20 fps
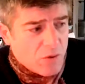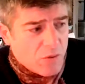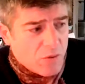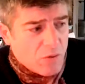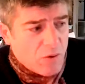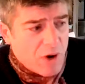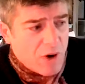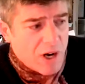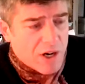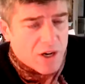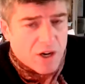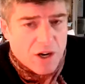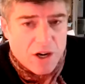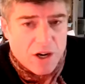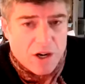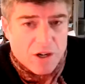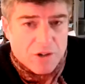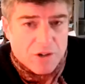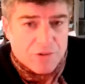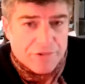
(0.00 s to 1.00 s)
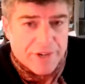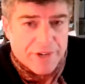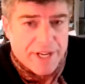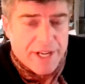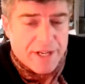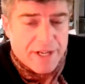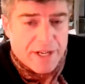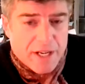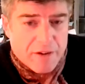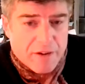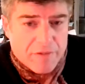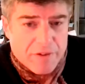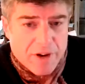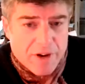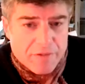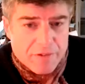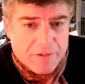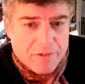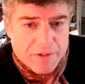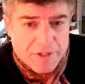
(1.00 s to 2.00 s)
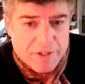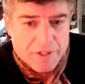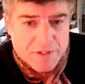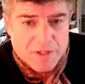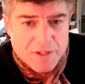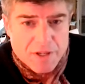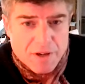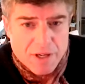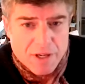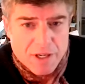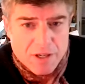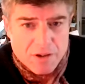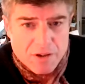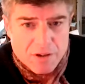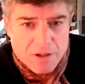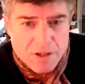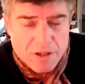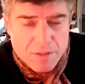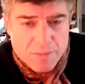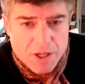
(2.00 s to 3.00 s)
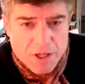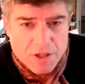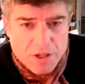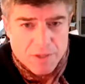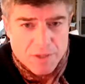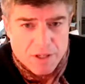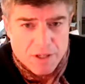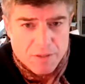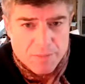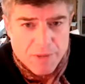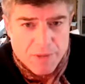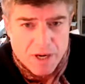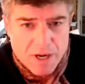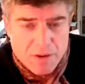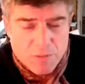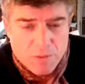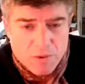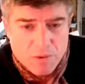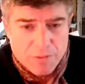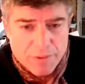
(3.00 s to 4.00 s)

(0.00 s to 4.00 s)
1-card reading for everything that's going on at the moment about